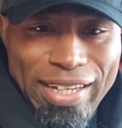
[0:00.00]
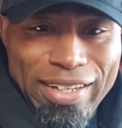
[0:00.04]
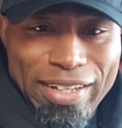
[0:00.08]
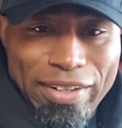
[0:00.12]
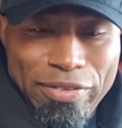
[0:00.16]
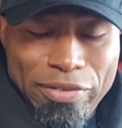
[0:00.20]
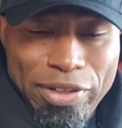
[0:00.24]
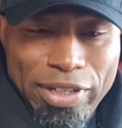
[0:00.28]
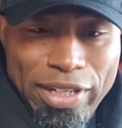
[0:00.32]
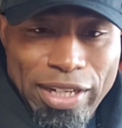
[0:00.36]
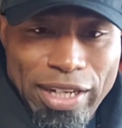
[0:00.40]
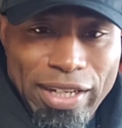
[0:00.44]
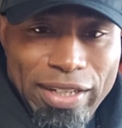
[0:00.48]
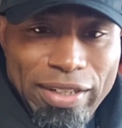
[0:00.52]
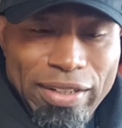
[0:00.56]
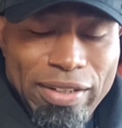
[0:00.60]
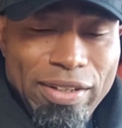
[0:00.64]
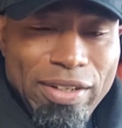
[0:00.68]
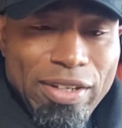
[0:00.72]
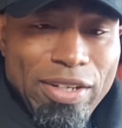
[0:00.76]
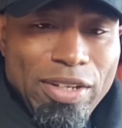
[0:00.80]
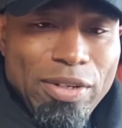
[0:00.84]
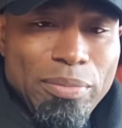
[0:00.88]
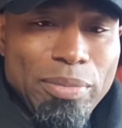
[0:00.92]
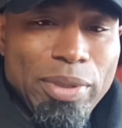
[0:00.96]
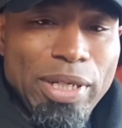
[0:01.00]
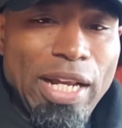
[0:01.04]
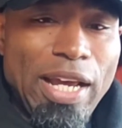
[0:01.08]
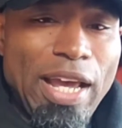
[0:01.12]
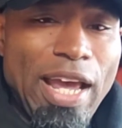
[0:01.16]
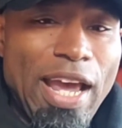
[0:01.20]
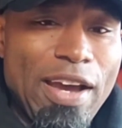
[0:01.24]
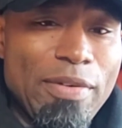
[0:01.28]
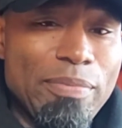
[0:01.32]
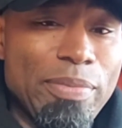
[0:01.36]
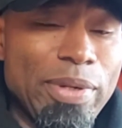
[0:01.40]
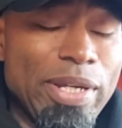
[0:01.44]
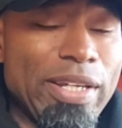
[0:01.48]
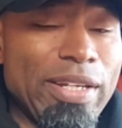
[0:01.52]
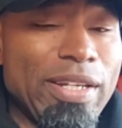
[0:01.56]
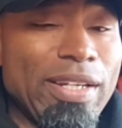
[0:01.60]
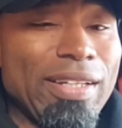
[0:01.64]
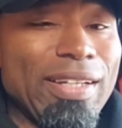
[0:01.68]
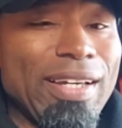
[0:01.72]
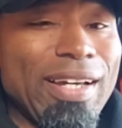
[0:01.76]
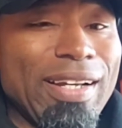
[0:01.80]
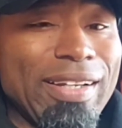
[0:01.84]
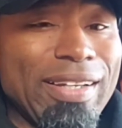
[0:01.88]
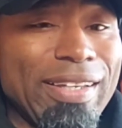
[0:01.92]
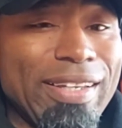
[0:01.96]
it every day. But I have been hitting a
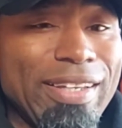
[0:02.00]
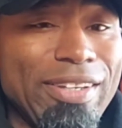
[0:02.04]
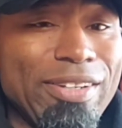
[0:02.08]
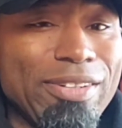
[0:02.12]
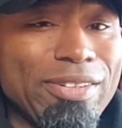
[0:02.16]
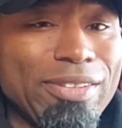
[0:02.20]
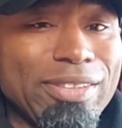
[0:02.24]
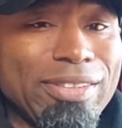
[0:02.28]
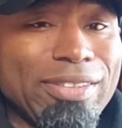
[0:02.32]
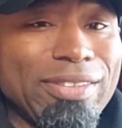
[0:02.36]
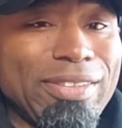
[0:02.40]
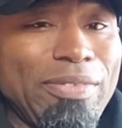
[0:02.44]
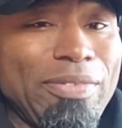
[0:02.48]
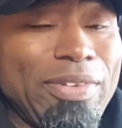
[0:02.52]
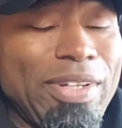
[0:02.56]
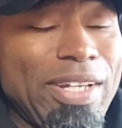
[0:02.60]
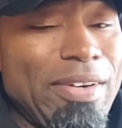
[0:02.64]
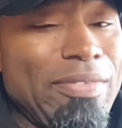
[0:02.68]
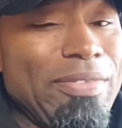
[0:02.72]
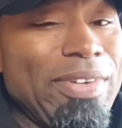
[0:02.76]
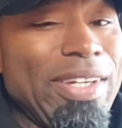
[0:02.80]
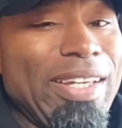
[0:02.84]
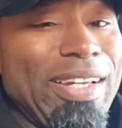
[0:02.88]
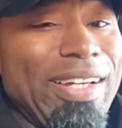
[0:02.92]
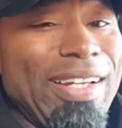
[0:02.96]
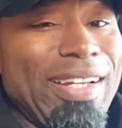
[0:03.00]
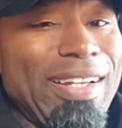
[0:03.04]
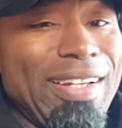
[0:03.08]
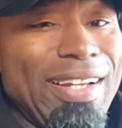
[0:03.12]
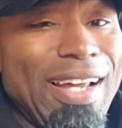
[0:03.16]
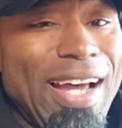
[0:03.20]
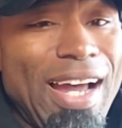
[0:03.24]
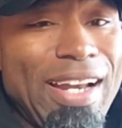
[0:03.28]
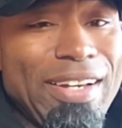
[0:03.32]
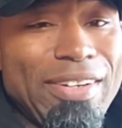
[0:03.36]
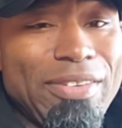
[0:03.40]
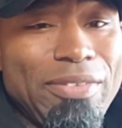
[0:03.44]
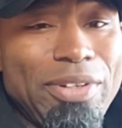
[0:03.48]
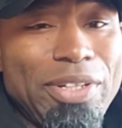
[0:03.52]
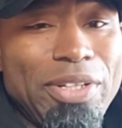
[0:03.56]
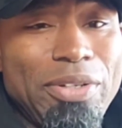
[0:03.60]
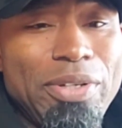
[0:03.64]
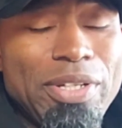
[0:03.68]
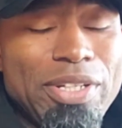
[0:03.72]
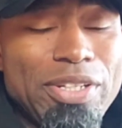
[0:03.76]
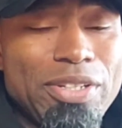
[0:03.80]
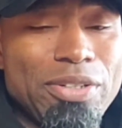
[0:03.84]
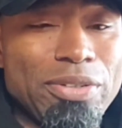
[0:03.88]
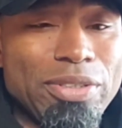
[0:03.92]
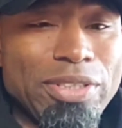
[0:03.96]
lot of hills. I mean a lot. And when you
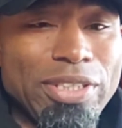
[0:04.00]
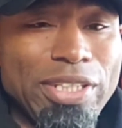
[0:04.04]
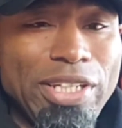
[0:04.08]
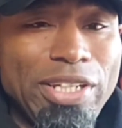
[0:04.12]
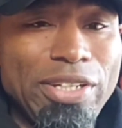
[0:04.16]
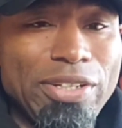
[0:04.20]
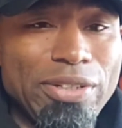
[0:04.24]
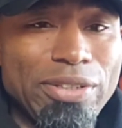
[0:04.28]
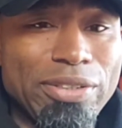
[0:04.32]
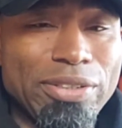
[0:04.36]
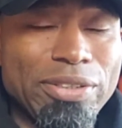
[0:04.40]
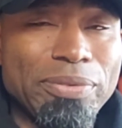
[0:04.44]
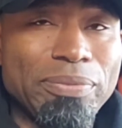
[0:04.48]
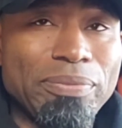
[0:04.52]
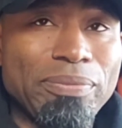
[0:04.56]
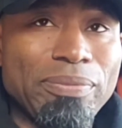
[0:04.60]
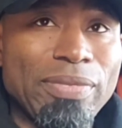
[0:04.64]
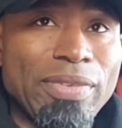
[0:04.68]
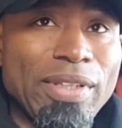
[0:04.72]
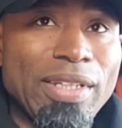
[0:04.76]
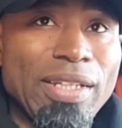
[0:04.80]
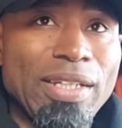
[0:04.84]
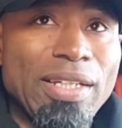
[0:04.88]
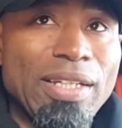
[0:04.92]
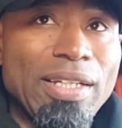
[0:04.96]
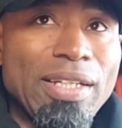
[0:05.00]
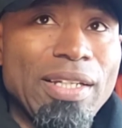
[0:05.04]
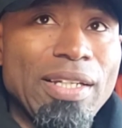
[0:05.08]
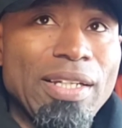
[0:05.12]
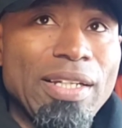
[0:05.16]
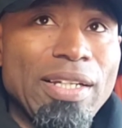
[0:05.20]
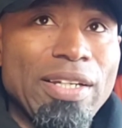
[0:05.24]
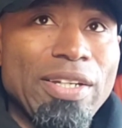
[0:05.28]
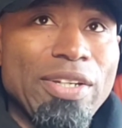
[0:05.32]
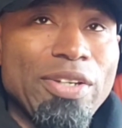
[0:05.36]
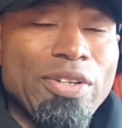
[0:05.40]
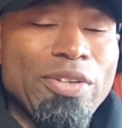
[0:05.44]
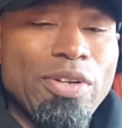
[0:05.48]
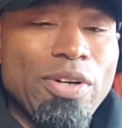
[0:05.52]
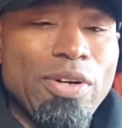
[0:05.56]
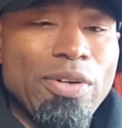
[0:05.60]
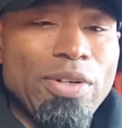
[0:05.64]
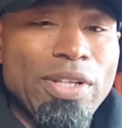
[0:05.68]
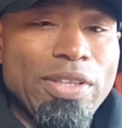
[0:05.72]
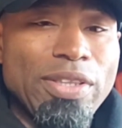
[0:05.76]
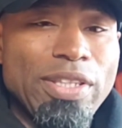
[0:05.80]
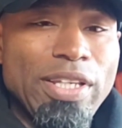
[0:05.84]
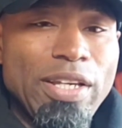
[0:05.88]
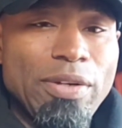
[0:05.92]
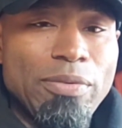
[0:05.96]
hit those hills,
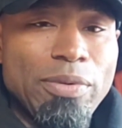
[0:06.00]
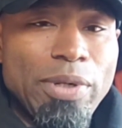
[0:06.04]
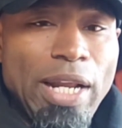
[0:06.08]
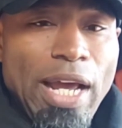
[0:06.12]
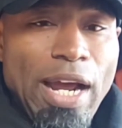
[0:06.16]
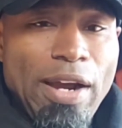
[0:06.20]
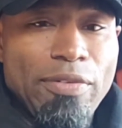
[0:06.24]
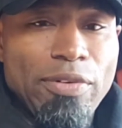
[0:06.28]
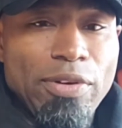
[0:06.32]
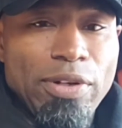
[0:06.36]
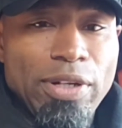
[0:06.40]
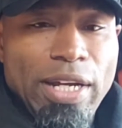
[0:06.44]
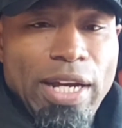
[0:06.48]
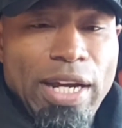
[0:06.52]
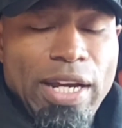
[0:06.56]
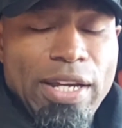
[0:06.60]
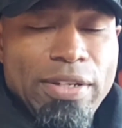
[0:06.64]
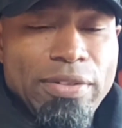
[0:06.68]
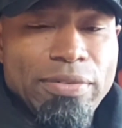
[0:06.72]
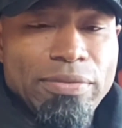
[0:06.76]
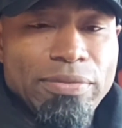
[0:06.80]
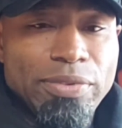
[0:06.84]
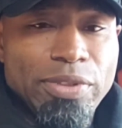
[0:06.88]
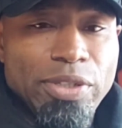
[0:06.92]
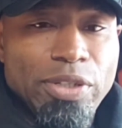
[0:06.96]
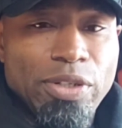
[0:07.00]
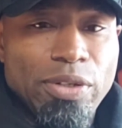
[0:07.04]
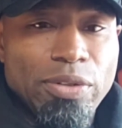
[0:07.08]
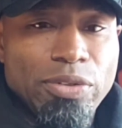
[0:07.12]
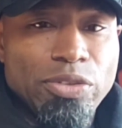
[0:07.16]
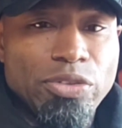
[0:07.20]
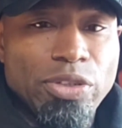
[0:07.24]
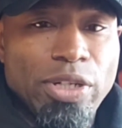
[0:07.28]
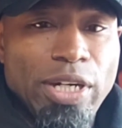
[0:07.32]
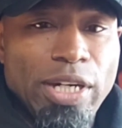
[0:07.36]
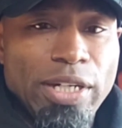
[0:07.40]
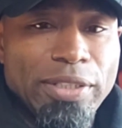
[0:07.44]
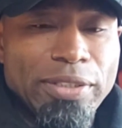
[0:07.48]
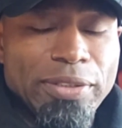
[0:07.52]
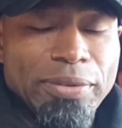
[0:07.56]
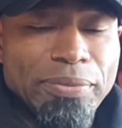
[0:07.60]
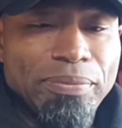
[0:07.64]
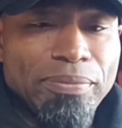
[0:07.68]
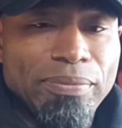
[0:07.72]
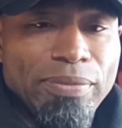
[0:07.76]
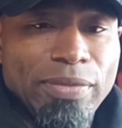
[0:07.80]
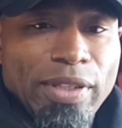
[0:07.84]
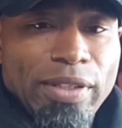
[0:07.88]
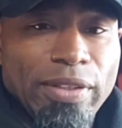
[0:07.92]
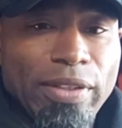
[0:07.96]
the thing with Halvor line, trucks,
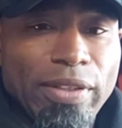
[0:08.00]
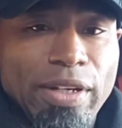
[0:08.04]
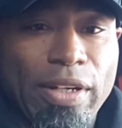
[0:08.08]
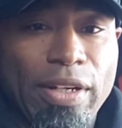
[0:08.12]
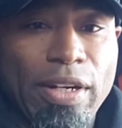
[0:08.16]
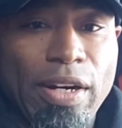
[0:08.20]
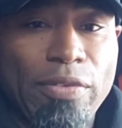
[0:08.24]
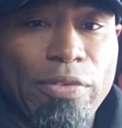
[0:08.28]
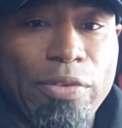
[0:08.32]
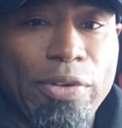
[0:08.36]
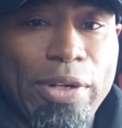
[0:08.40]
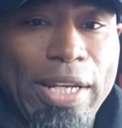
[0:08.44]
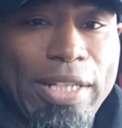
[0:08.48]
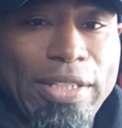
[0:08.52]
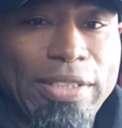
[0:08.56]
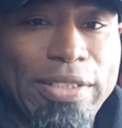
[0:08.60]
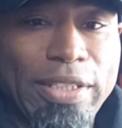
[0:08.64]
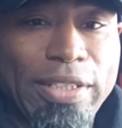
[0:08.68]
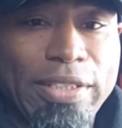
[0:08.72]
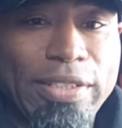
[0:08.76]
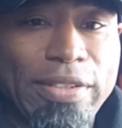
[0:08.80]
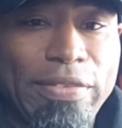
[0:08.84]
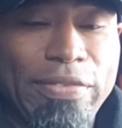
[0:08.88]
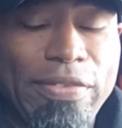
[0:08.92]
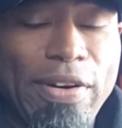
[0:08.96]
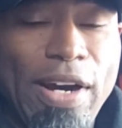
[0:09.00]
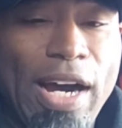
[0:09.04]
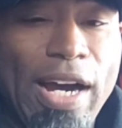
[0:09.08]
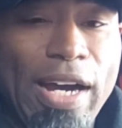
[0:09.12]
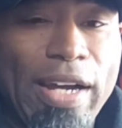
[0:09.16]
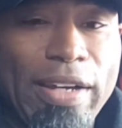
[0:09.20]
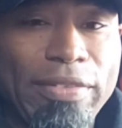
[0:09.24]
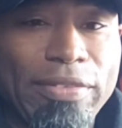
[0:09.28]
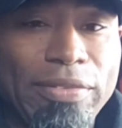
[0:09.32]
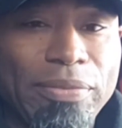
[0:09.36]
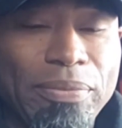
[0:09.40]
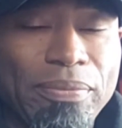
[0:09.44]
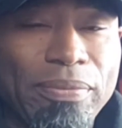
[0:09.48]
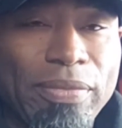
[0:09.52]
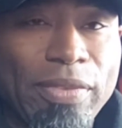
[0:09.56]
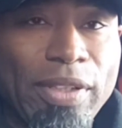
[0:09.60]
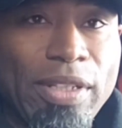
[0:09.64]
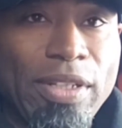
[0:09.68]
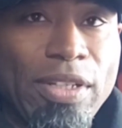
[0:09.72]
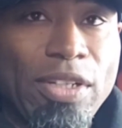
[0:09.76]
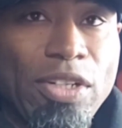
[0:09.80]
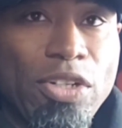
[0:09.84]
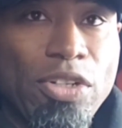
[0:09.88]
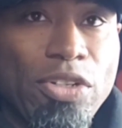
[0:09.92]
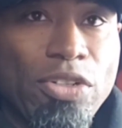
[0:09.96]
they're governed at 65.
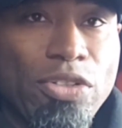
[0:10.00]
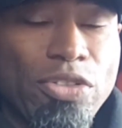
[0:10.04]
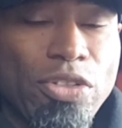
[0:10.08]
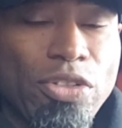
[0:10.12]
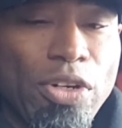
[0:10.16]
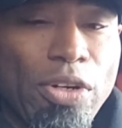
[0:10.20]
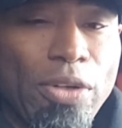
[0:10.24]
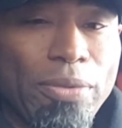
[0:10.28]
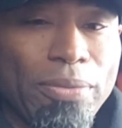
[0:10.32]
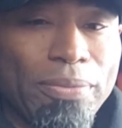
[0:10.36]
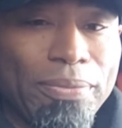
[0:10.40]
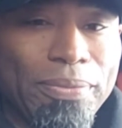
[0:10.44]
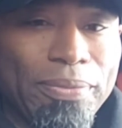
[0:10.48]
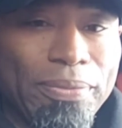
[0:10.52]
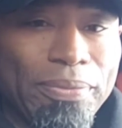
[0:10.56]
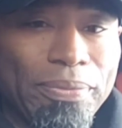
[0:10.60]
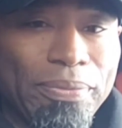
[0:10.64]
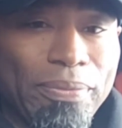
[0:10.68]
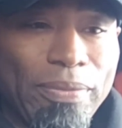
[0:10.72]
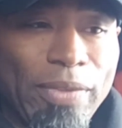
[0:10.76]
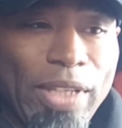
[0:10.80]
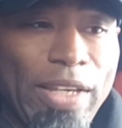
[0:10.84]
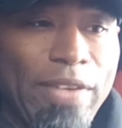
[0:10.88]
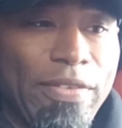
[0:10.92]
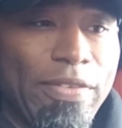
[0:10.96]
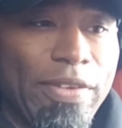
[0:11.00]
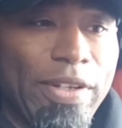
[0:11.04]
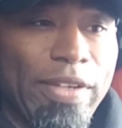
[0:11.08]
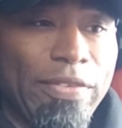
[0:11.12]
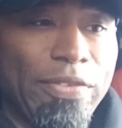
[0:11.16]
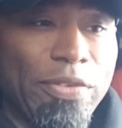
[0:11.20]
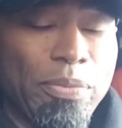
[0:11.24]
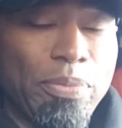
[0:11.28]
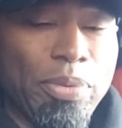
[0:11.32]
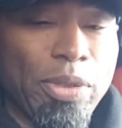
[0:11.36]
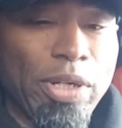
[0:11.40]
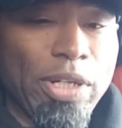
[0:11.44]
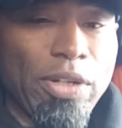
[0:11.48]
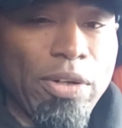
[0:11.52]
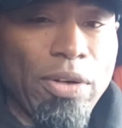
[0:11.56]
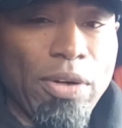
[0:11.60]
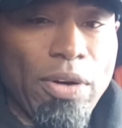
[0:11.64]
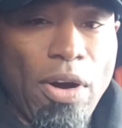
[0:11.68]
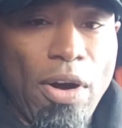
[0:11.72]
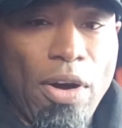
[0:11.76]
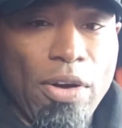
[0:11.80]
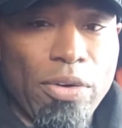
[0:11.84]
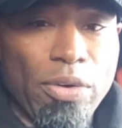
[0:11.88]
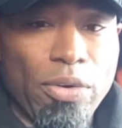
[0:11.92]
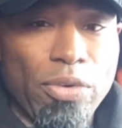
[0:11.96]
So even if you put it
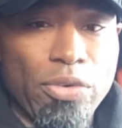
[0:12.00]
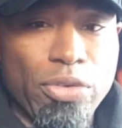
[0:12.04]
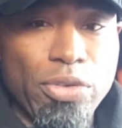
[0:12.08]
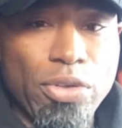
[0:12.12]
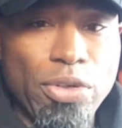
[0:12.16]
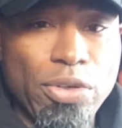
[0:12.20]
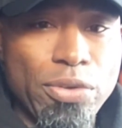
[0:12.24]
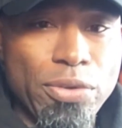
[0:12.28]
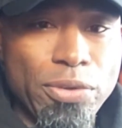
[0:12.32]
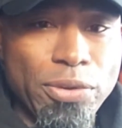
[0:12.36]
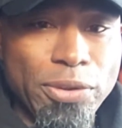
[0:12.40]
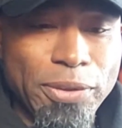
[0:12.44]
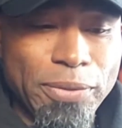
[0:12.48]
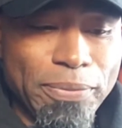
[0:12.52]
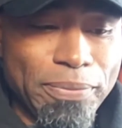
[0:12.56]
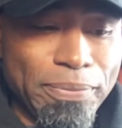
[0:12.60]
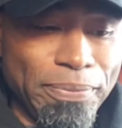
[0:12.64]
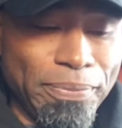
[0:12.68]
on auto cruise,